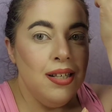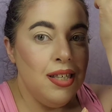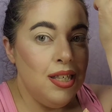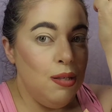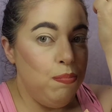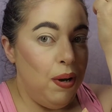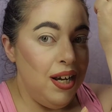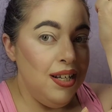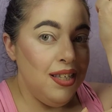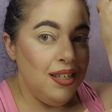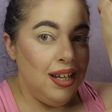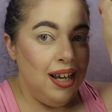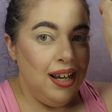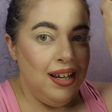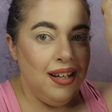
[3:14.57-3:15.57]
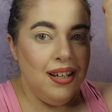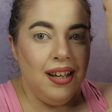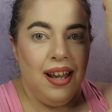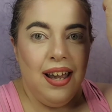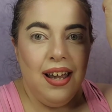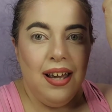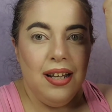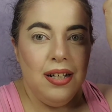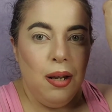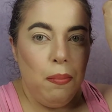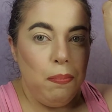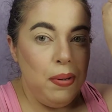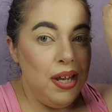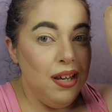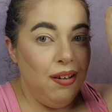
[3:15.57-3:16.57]
Spice Cake, and
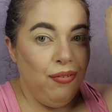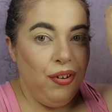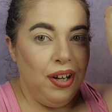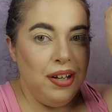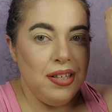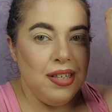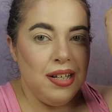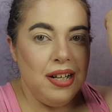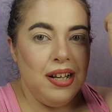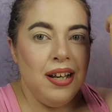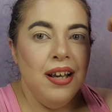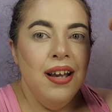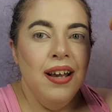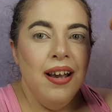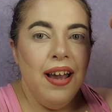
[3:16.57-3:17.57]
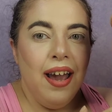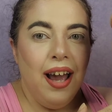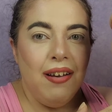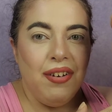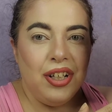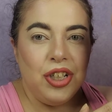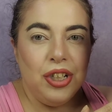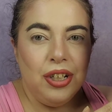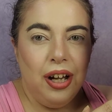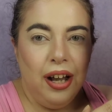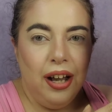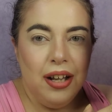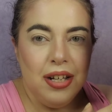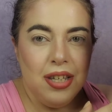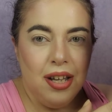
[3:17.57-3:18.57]
Pink Fantasy. I've actually
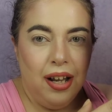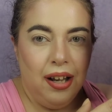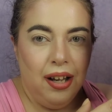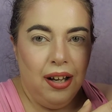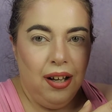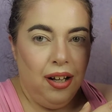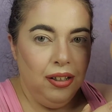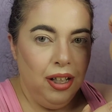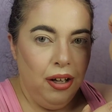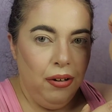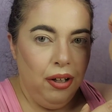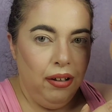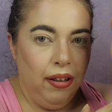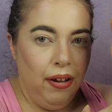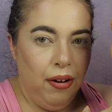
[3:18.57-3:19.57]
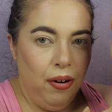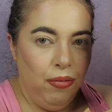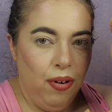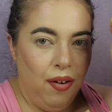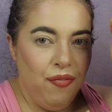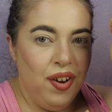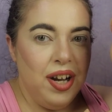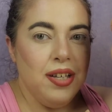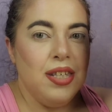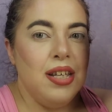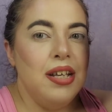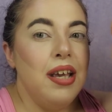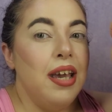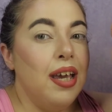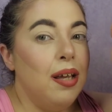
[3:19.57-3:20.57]
got uh, Hello Hello, Red
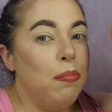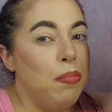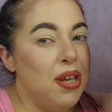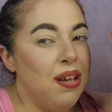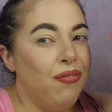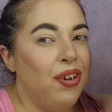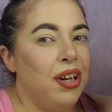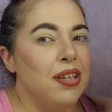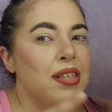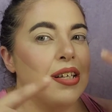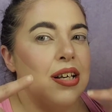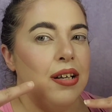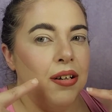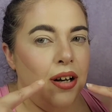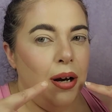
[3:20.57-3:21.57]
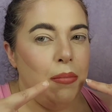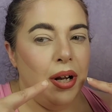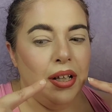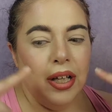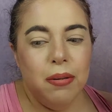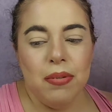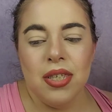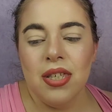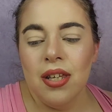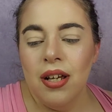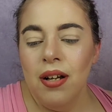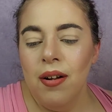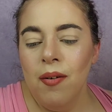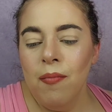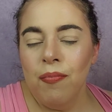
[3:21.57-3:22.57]
Fantasy, and Pink Fantasy on my lips.
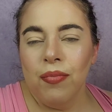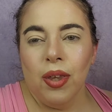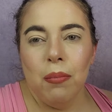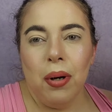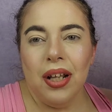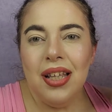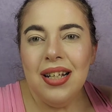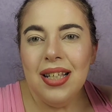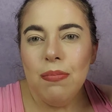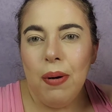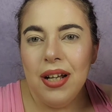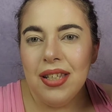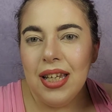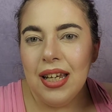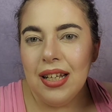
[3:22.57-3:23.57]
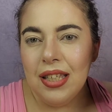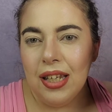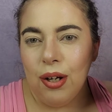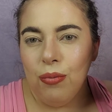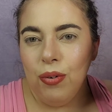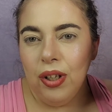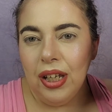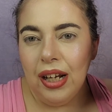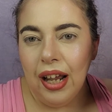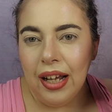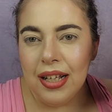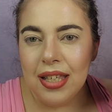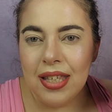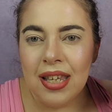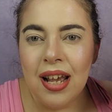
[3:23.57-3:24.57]
But I think Spice Cake is like a really
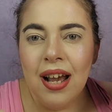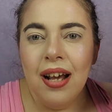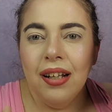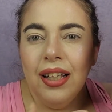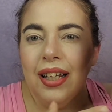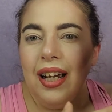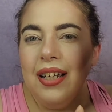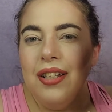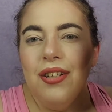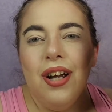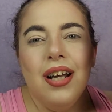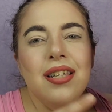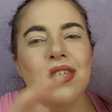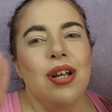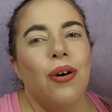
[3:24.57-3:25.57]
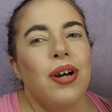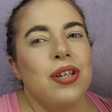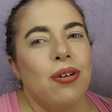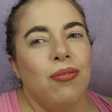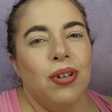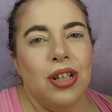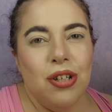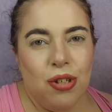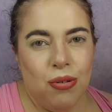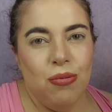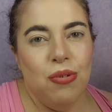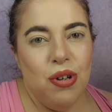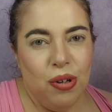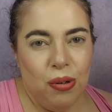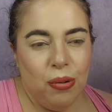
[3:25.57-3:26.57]
nice, like you guys know I don't really do
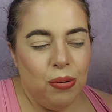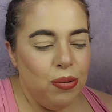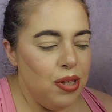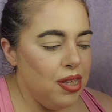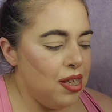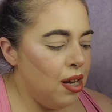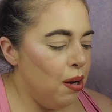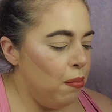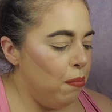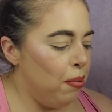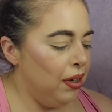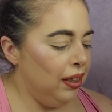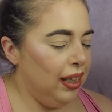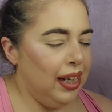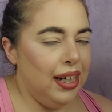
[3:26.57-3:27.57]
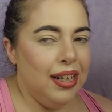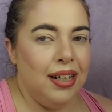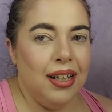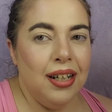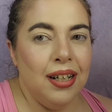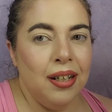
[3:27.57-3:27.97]
nudes, but like